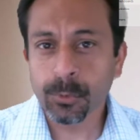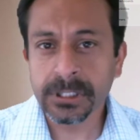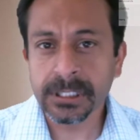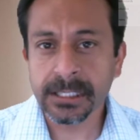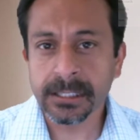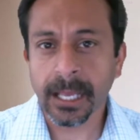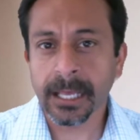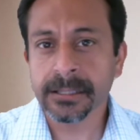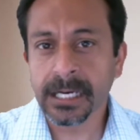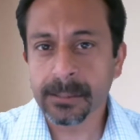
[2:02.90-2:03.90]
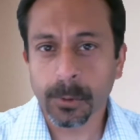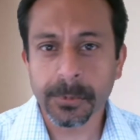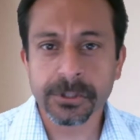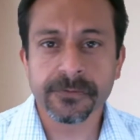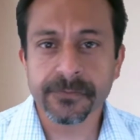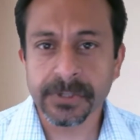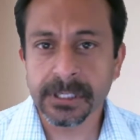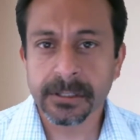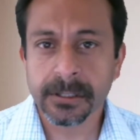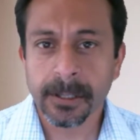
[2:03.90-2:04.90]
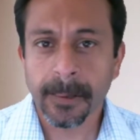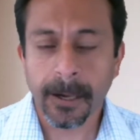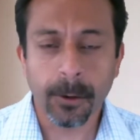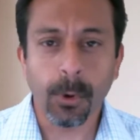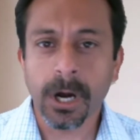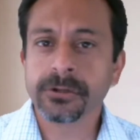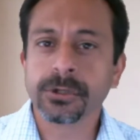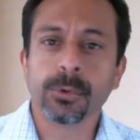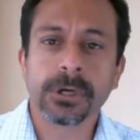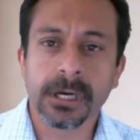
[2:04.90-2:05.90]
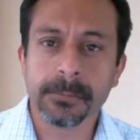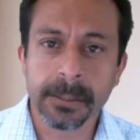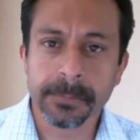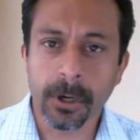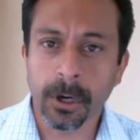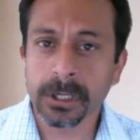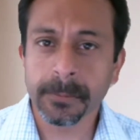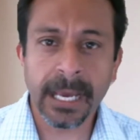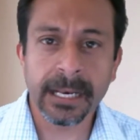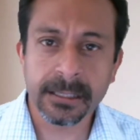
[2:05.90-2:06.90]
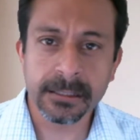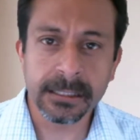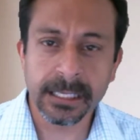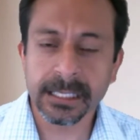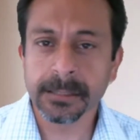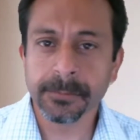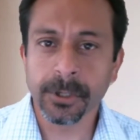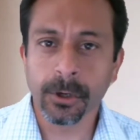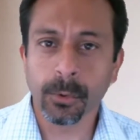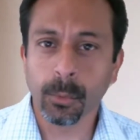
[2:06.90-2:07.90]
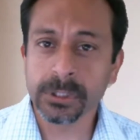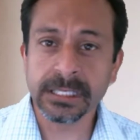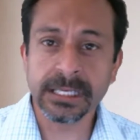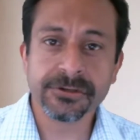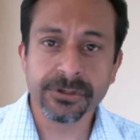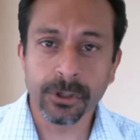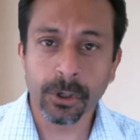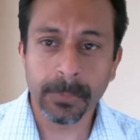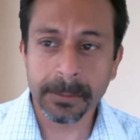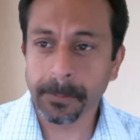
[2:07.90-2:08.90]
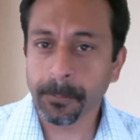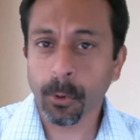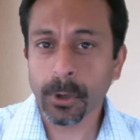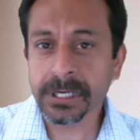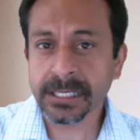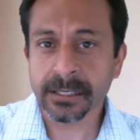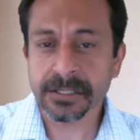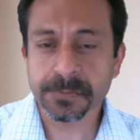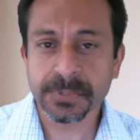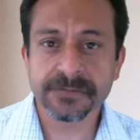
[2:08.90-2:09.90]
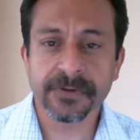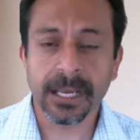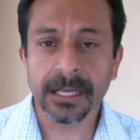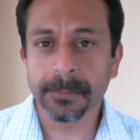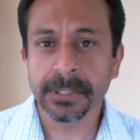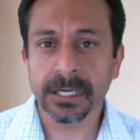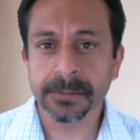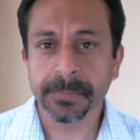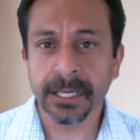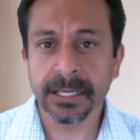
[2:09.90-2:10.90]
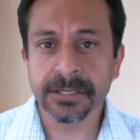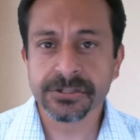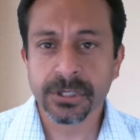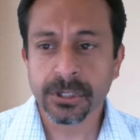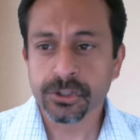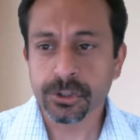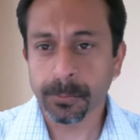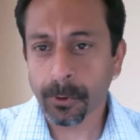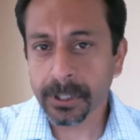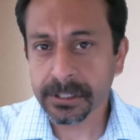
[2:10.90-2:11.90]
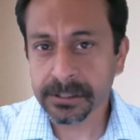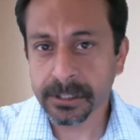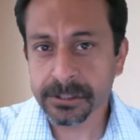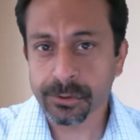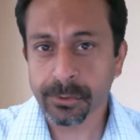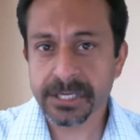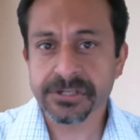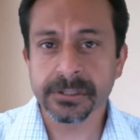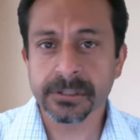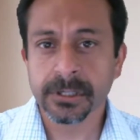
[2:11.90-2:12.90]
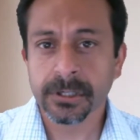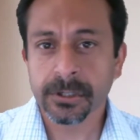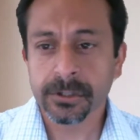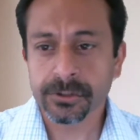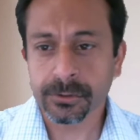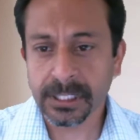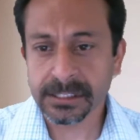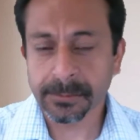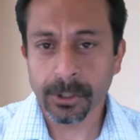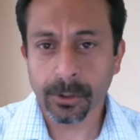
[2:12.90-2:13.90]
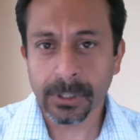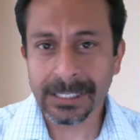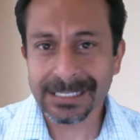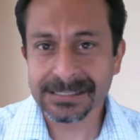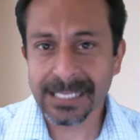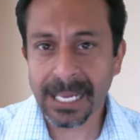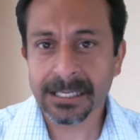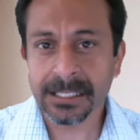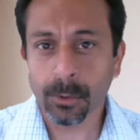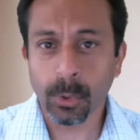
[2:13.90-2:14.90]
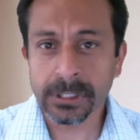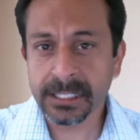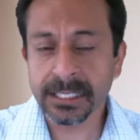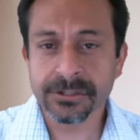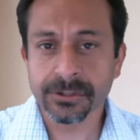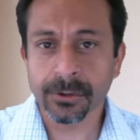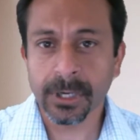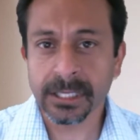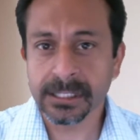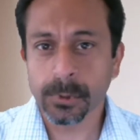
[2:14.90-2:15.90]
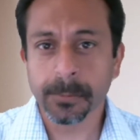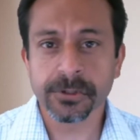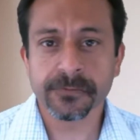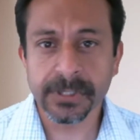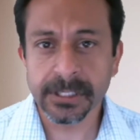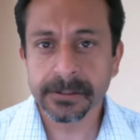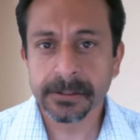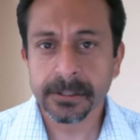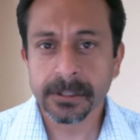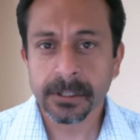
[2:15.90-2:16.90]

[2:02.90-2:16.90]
they would need at their moment of need. A walkthrough would come up automatically, letting them know what they need to know, maybe pointing at a specific element on the page to point their direction to let them know exactly what they need to know at their moment of need.